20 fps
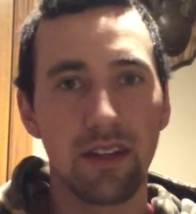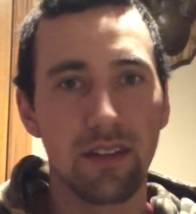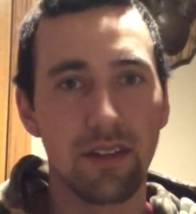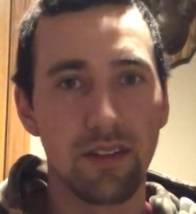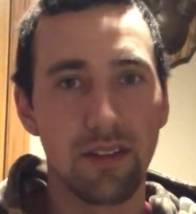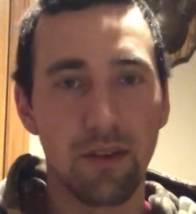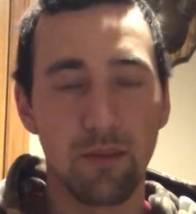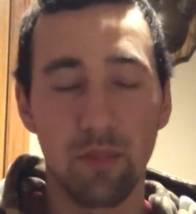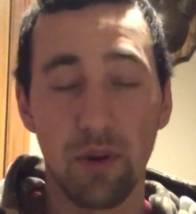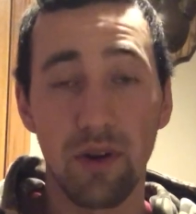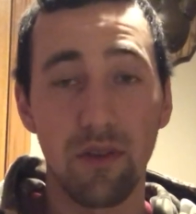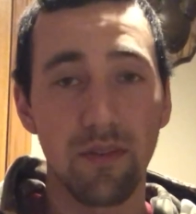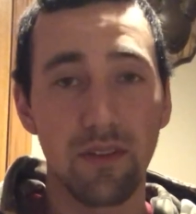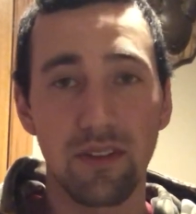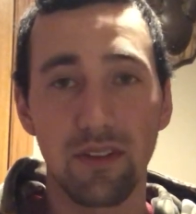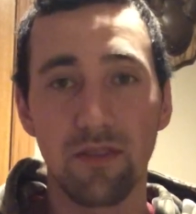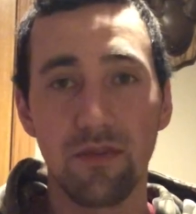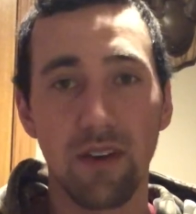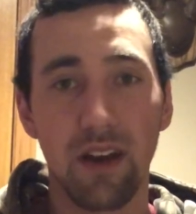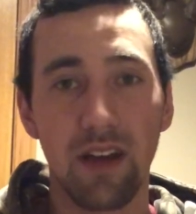They're
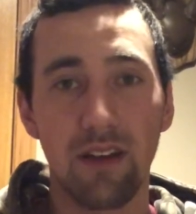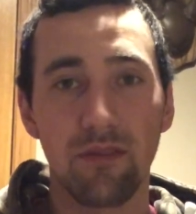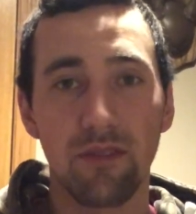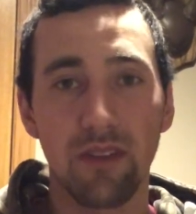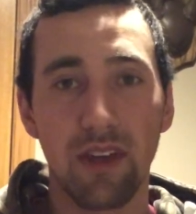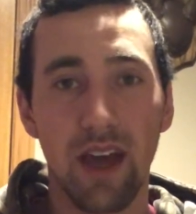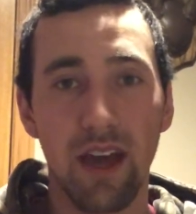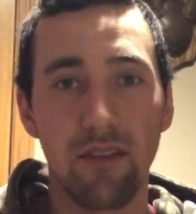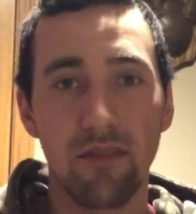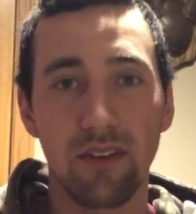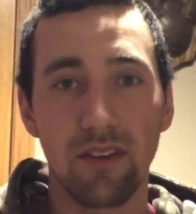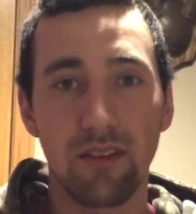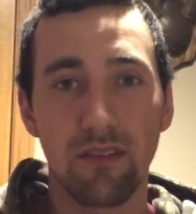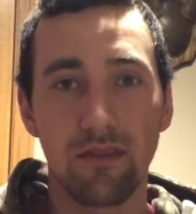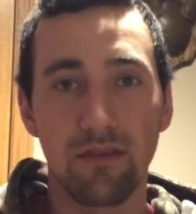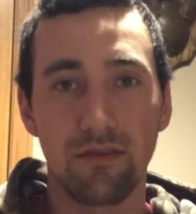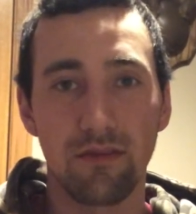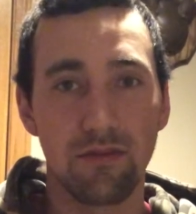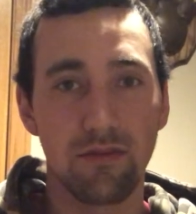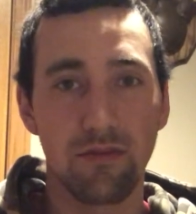perfectly fine with having
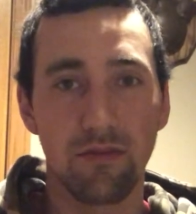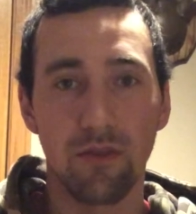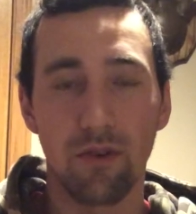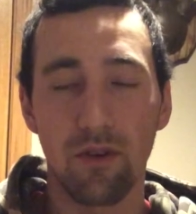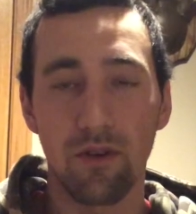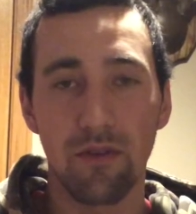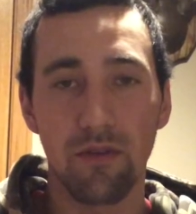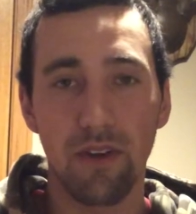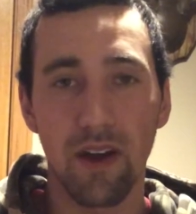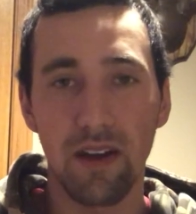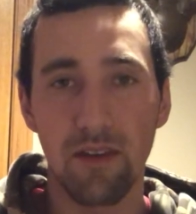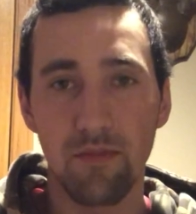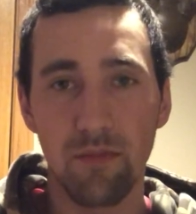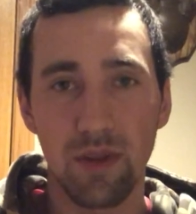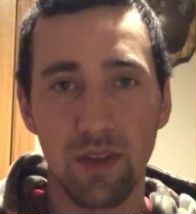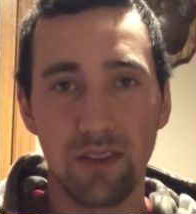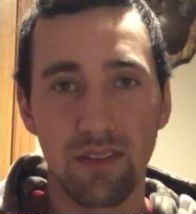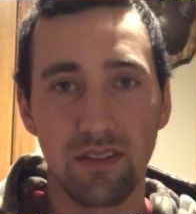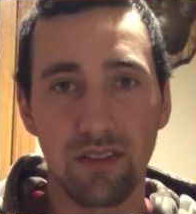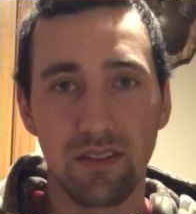4 or 5
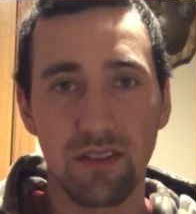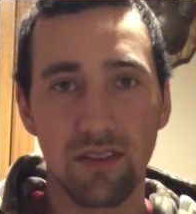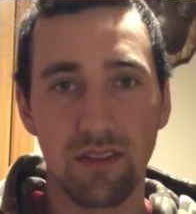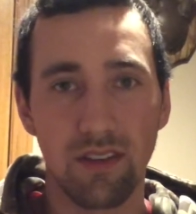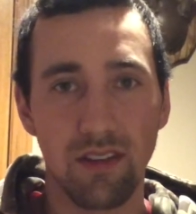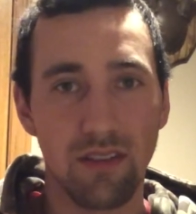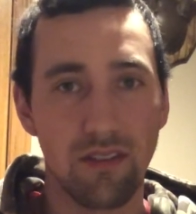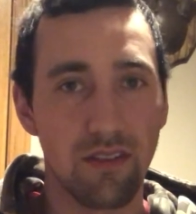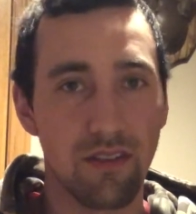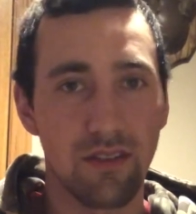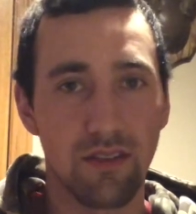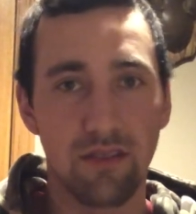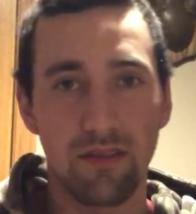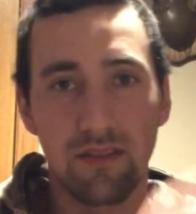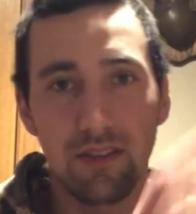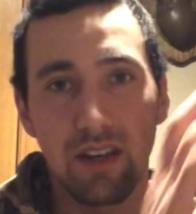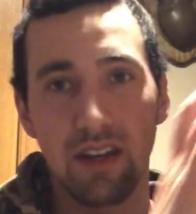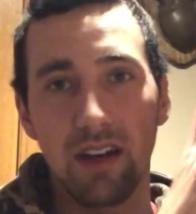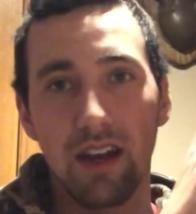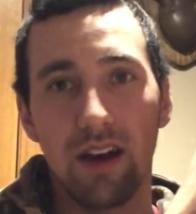pins in their
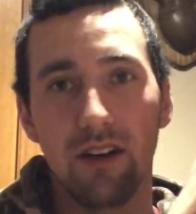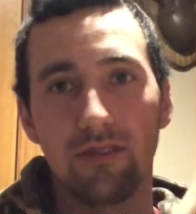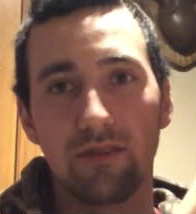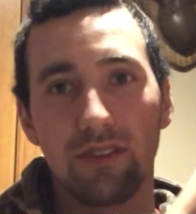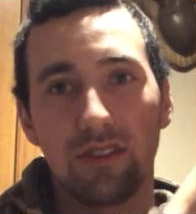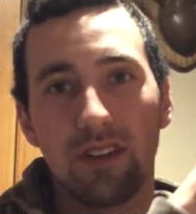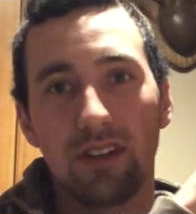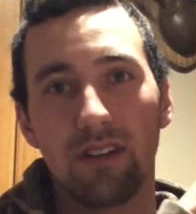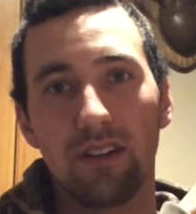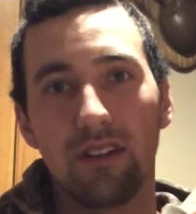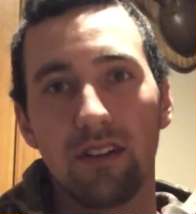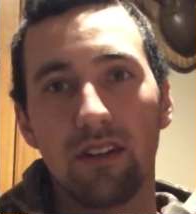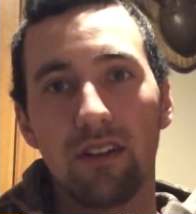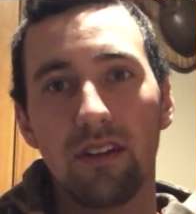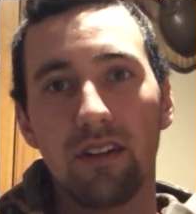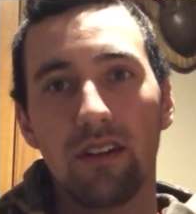sight housing here.